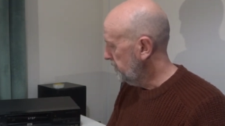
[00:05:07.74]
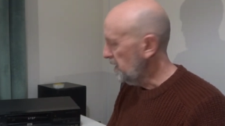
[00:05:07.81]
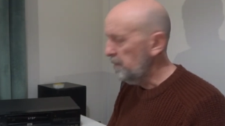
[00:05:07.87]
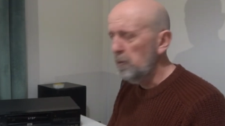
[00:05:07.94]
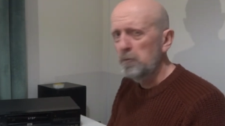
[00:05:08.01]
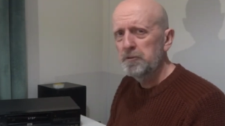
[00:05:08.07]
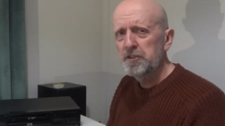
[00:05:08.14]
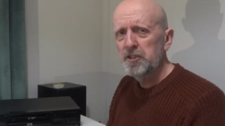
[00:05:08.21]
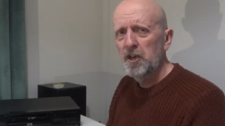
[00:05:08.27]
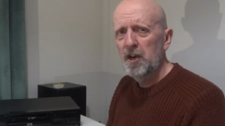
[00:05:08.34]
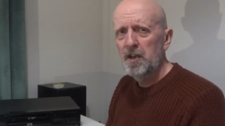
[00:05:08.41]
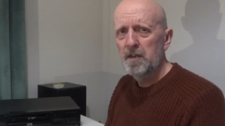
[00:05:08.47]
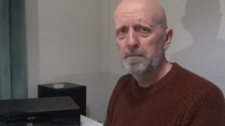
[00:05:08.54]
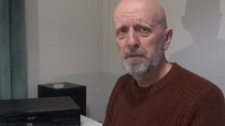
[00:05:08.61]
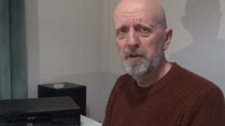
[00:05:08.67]
Now I'm all
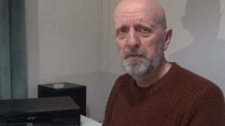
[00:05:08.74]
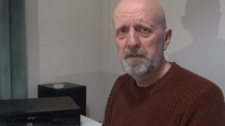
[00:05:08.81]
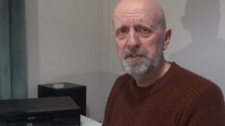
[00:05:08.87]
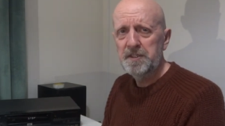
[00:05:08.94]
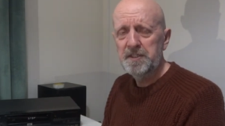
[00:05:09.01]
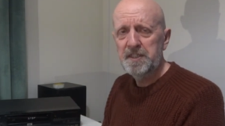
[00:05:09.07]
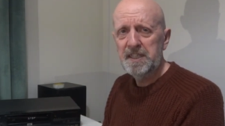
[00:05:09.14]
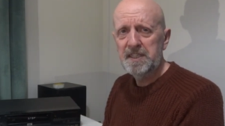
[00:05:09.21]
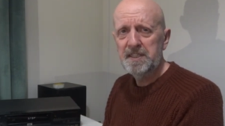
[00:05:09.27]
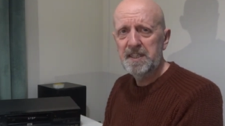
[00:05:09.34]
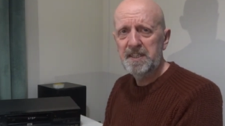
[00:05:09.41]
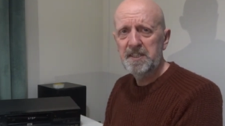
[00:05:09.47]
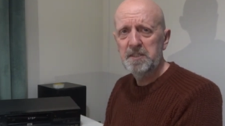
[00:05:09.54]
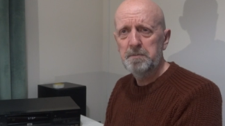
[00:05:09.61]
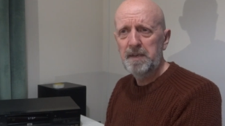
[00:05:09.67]
certain I burnt this at
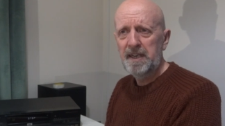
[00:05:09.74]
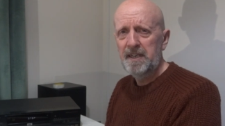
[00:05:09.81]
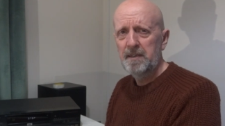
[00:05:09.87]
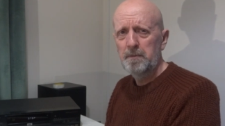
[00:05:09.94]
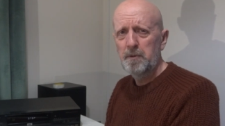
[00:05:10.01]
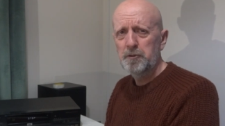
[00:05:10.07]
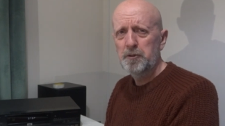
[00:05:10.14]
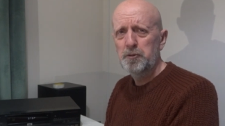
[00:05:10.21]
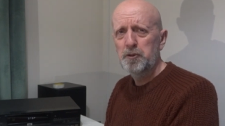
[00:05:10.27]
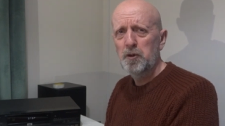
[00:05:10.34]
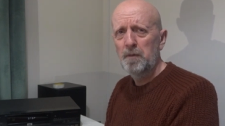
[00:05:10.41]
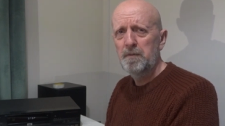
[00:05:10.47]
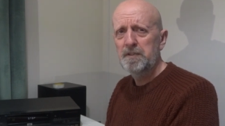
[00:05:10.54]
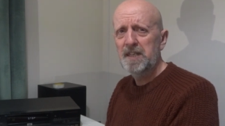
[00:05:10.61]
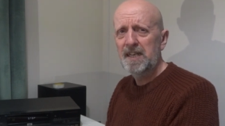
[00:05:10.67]
sixteen speed. I'm not too
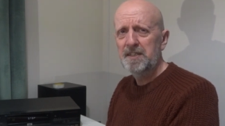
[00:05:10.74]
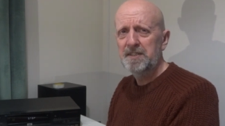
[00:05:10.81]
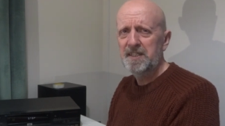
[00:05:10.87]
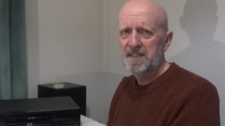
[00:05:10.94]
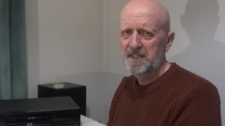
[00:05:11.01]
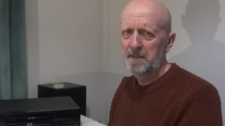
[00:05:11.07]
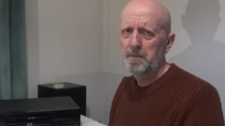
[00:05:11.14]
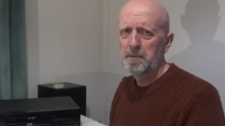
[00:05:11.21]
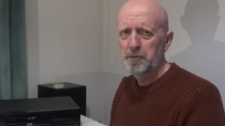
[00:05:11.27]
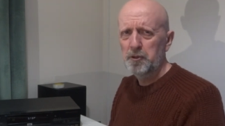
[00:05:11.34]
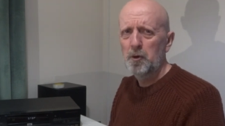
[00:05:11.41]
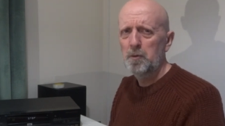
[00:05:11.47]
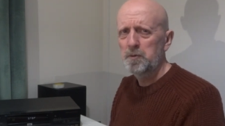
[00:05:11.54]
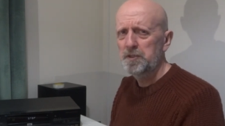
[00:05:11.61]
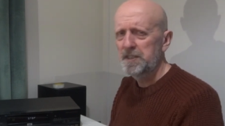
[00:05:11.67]
sure if it's eight sixteen, but I'm
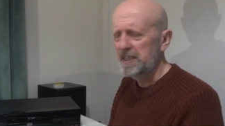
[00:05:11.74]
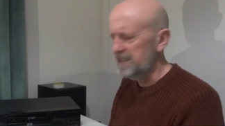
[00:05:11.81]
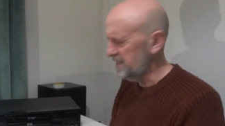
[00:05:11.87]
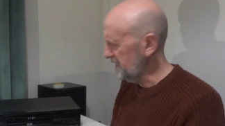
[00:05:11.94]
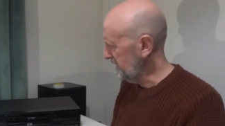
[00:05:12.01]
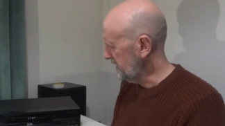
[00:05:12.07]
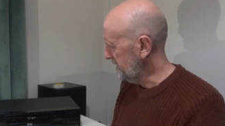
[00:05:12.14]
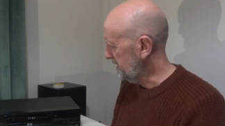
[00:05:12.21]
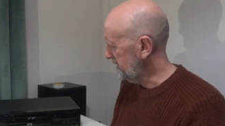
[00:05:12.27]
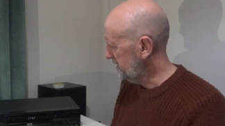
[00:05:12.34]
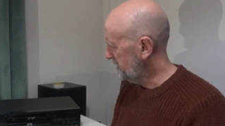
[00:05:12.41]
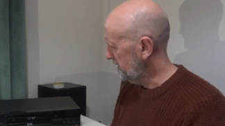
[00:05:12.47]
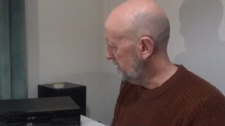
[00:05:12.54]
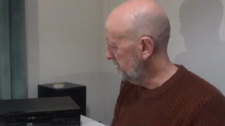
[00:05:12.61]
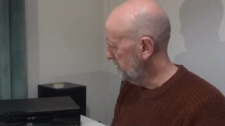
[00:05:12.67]
sure it was sixteen,
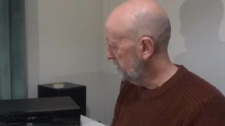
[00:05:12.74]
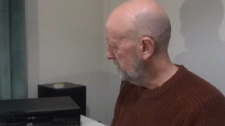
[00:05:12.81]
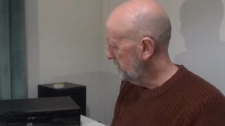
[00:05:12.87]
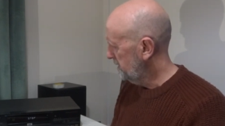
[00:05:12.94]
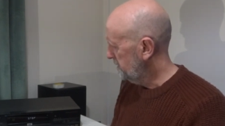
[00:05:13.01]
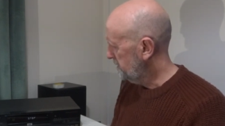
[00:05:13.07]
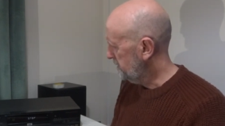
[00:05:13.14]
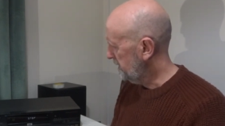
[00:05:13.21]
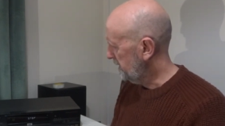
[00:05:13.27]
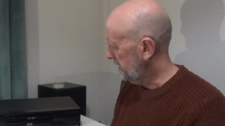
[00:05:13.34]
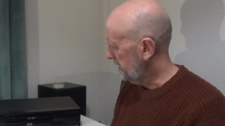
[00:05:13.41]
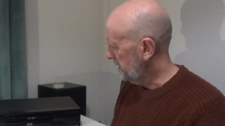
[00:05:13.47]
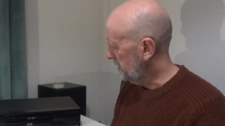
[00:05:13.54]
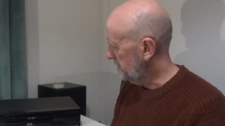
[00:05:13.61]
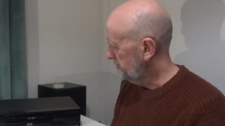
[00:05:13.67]
this uh, C
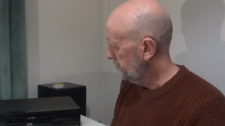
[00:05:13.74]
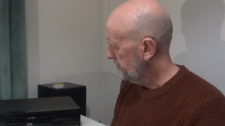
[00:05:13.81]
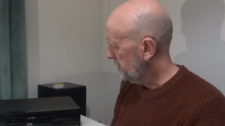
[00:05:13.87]
D R.